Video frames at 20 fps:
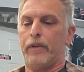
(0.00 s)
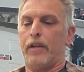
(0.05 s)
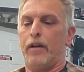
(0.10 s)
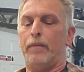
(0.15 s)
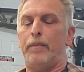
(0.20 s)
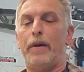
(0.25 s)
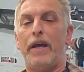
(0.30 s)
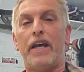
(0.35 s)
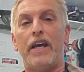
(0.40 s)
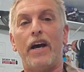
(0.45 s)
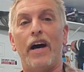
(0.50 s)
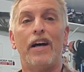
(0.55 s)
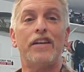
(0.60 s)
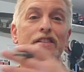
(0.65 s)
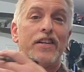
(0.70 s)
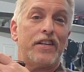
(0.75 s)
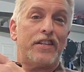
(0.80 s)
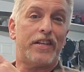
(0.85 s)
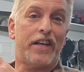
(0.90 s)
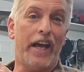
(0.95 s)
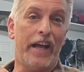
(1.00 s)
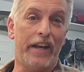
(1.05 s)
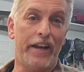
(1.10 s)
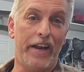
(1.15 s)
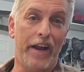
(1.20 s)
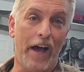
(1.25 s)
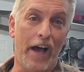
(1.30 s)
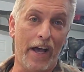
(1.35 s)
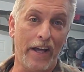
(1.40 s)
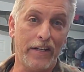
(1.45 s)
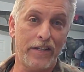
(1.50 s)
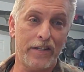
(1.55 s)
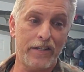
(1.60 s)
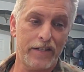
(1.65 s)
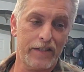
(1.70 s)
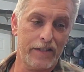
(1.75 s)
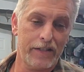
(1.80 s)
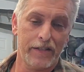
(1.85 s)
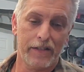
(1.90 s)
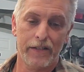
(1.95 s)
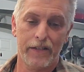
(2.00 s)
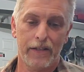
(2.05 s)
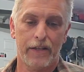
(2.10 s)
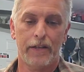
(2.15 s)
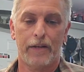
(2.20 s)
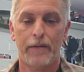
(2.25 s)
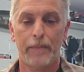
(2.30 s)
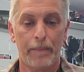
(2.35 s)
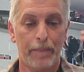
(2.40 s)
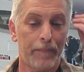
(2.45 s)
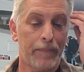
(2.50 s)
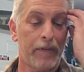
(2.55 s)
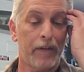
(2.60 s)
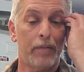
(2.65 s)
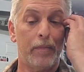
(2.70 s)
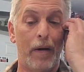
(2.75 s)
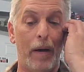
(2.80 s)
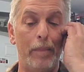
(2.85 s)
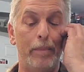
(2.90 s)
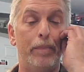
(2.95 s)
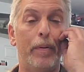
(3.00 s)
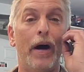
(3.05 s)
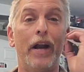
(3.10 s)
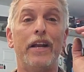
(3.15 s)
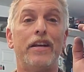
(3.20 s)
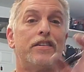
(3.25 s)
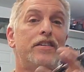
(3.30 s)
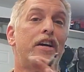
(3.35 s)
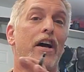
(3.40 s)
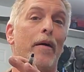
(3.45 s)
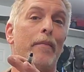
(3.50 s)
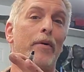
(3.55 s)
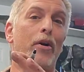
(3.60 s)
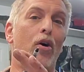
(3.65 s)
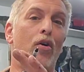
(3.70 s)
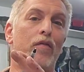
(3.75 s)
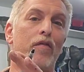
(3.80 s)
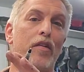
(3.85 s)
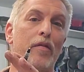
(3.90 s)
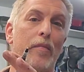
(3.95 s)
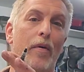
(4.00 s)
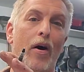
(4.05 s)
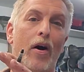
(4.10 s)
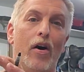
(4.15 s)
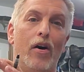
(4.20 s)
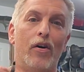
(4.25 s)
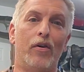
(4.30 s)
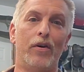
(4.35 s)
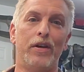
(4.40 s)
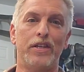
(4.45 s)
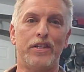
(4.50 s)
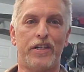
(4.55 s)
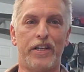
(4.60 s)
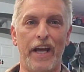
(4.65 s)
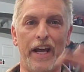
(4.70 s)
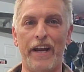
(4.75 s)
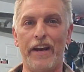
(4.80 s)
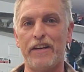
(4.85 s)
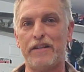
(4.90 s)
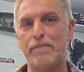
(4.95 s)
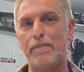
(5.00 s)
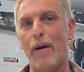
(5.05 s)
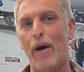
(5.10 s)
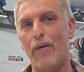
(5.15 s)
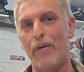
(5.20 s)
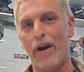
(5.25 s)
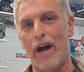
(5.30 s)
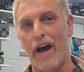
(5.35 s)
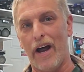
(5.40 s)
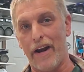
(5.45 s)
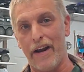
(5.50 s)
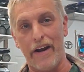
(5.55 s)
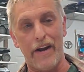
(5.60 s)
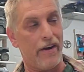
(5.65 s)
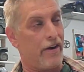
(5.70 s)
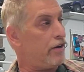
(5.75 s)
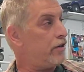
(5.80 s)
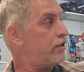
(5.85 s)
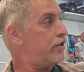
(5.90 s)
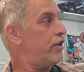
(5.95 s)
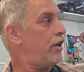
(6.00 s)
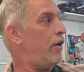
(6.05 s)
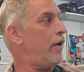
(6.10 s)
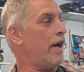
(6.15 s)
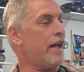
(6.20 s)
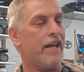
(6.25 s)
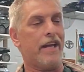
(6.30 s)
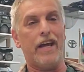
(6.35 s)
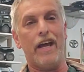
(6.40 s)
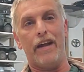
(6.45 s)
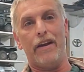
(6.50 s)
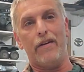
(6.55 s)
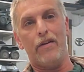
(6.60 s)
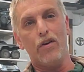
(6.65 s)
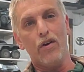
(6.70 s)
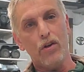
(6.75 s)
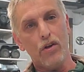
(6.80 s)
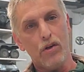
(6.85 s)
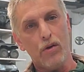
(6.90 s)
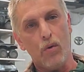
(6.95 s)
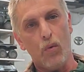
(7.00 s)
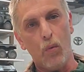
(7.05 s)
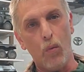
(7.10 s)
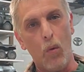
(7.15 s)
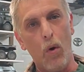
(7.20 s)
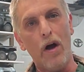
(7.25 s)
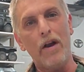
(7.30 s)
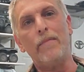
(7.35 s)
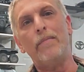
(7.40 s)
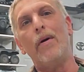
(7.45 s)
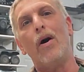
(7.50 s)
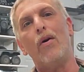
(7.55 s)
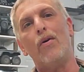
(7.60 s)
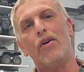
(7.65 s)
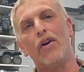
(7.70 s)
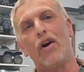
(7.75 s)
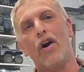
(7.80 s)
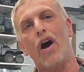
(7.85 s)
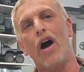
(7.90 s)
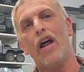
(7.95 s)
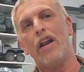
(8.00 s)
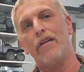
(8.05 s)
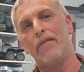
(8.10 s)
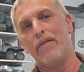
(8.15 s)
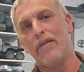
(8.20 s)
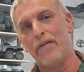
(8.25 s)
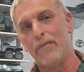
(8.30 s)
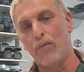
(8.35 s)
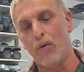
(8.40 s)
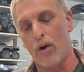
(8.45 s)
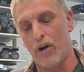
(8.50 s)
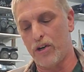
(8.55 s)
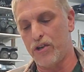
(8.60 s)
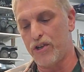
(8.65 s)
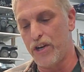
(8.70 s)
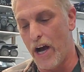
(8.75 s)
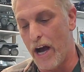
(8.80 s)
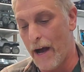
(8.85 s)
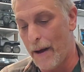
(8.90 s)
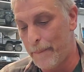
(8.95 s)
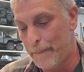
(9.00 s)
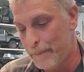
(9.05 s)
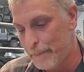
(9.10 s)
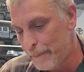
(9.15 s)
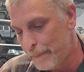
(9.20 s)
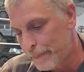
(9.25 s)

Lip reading: because it's getting nice, my buddy's coming over tomorrow. He's getting his boat out of here so I can get one motor out of the workshop.